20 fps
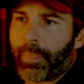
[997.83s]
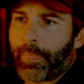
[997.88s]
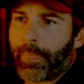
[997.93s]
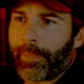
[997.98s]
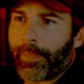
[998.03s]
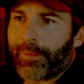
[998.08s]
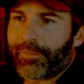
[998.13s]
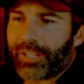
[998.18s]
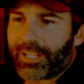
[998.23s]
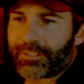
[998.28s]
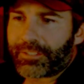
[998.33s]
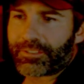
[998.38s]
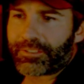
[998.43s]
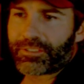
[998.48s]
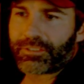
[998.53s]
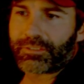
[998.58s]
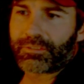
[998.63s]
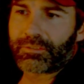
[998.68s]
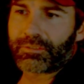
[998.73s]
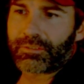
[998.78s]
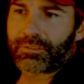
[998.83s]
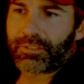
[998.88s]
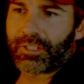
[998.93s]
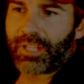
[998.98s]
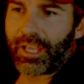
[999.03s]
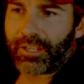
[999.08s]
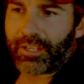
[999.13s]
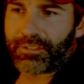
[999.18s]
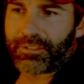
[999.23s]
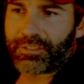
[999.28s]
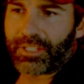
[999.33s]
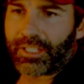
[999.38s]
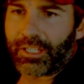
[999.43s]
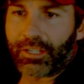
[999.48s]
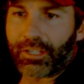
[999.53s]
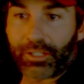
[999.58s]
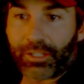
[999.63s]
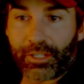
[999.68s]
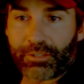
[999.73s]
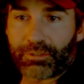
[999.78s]
and that's the next thing I'll
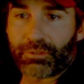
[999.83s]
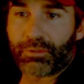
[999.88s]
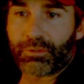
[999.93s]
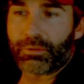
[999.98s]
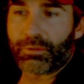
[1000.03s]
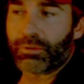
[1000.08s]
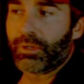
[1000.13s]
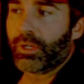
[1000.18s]
get to.